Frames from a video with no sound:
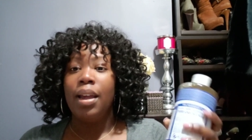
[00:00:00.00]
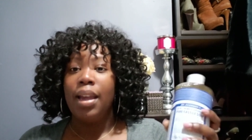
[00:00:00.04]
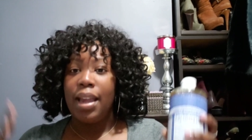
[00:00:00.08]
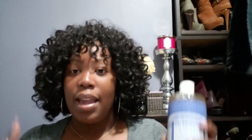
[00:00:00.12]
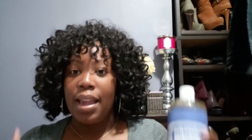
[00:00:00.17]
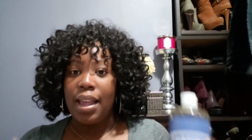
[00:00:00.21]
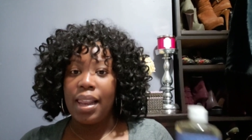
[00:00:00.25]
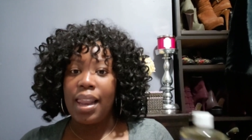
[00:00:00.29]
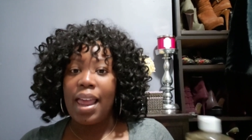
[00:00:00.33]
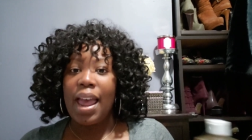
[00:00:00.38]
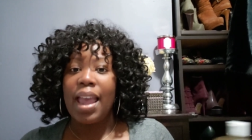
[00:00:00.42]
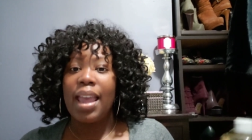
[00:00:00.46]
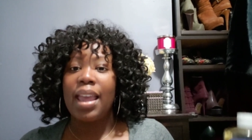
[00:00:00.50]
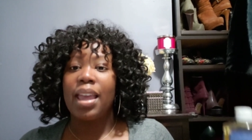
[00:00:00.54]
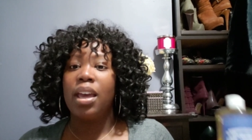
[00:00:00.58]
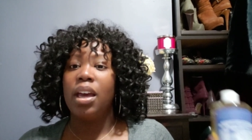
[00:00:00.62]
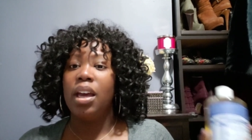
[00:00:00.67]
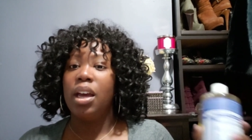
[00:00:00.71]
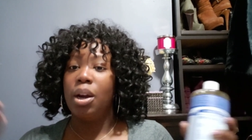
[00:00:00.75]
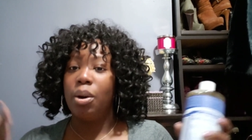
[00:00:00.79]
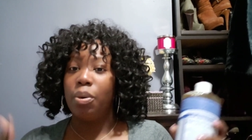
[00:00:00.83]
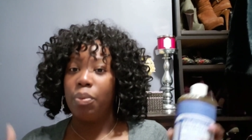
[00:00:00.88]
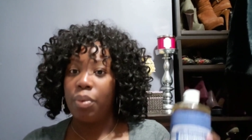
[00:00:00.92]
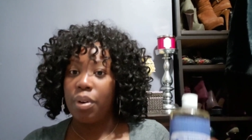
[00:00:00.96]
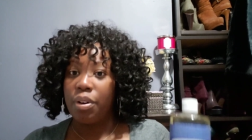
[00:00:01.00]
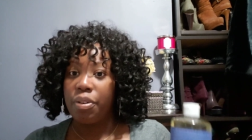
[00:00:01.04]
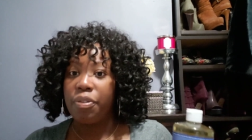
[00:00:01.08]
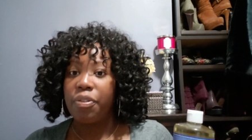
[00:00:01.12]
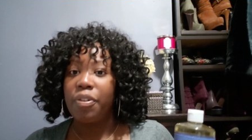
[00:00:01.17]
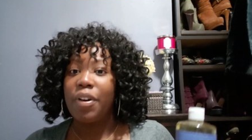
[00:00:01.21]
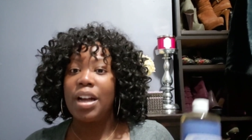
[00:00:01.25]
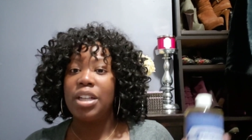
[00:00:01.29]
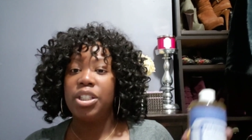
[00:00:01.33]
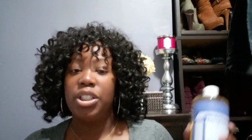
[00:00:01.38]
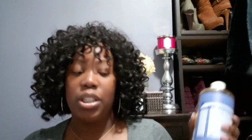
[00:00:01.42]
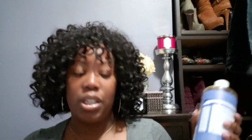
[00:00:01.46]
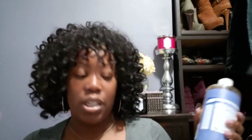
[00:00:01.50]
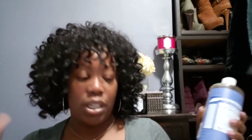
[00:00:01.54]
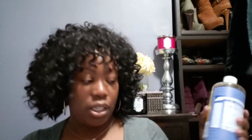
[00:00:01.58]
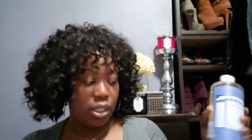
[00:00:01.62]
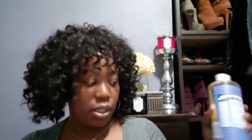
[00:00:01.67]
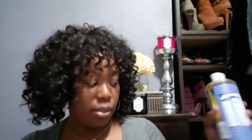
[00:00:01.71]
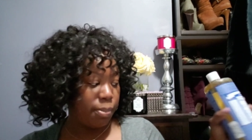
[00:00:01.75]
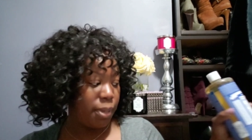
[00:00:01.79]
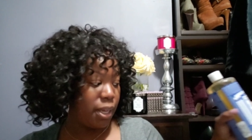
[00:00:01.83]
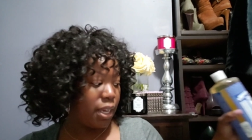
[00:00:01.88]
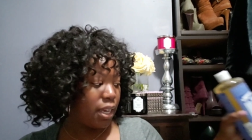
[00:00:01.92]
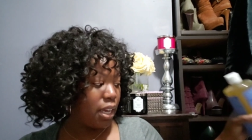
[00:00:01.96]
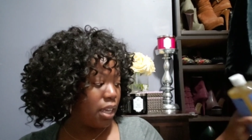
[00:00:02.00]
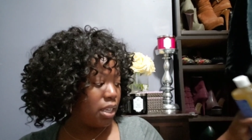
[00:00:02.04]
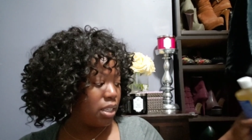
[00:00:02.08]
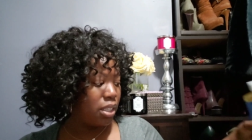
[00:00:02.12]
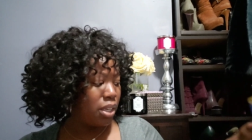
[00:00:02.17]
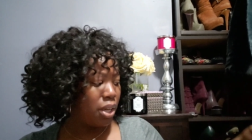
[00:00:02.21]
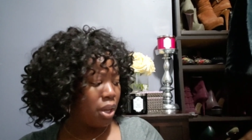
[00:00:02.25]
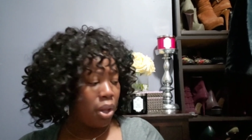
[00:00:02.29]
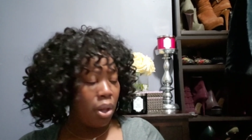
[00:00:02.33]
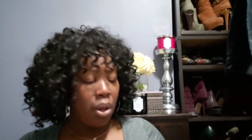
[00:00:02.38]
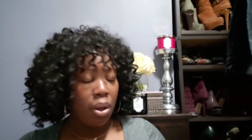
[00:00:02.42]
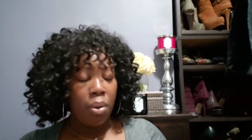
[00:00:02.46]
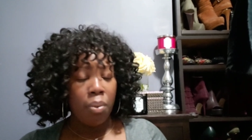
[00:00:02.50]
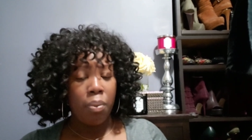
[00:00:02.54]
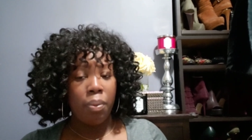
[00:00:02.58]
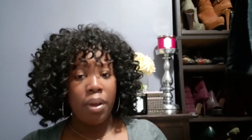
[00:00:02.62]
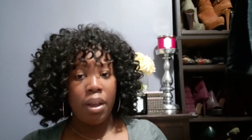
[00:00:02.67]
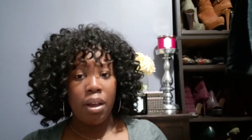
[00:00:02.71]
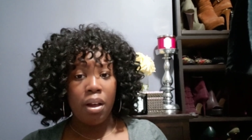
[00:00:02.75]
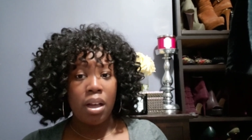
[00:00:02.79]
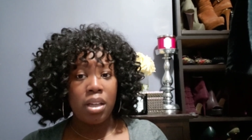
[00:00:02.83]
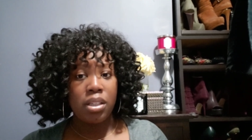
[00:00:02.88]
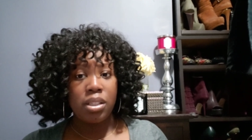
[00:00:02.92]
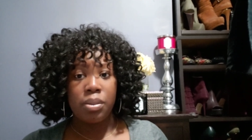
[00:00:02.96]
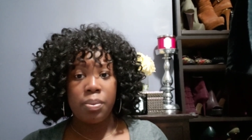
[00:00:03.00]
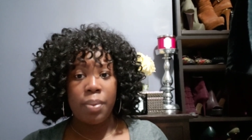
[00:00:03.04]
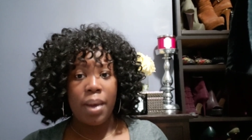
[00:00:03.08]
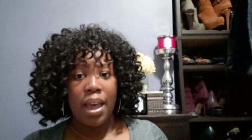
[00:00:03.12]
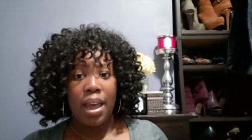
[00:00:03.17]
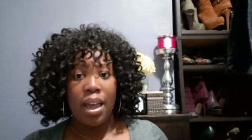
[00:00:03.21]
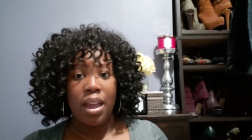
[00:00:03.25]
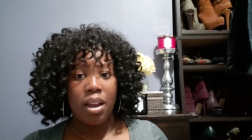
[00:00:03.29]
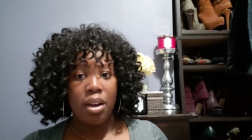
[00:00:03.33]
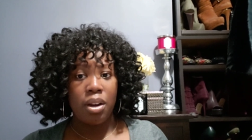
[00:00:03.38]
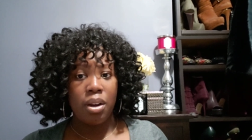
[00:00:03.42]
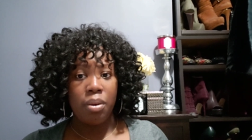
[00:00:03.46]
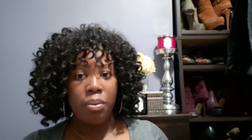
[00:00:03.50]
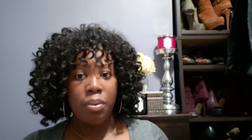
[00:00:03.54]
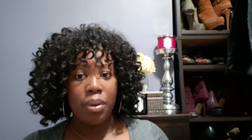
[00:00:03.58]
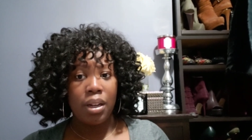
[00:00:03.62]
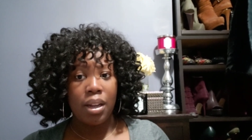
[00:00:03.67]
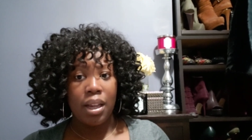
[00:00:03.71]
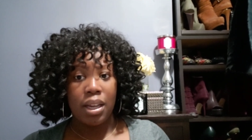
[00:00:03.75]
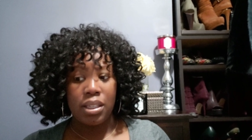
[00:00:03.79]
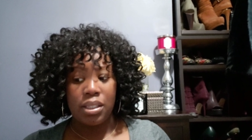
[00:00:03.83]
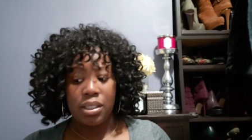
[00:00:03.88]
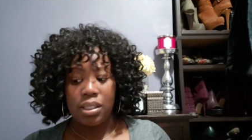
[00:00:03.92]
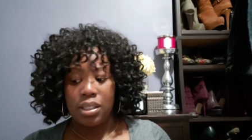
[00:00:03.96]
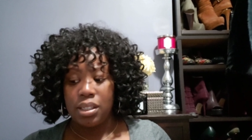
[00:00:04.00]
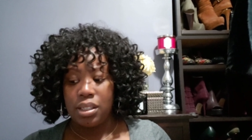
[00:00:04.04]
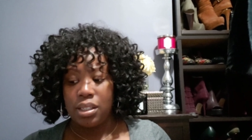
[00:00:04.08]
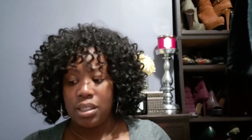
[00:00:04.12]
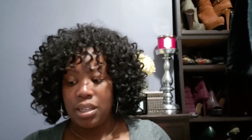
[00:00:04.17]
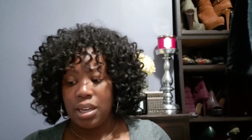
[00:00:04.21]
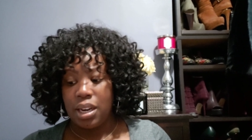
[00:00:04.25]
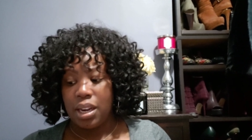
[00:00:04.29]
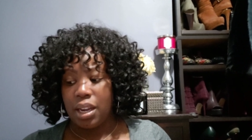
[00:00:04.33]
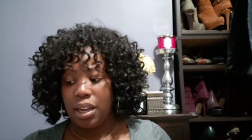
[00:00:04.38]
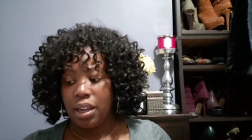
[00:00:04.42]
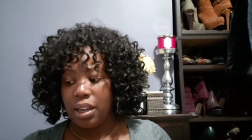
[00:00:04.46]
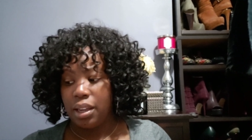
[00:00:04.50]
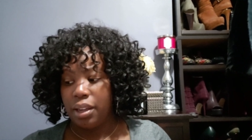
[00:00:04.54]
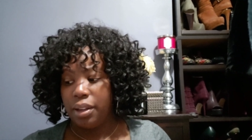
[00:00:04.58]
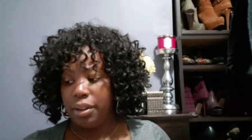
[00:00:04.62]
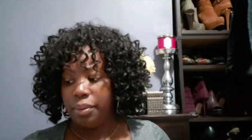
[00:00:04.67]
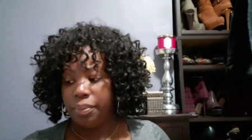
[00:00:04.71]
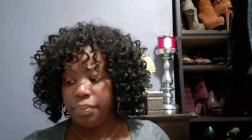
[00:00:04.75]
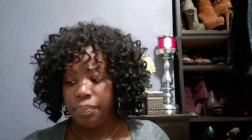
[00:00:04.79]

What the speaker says: it like refreshes, because we all sweat and no one likes to stink.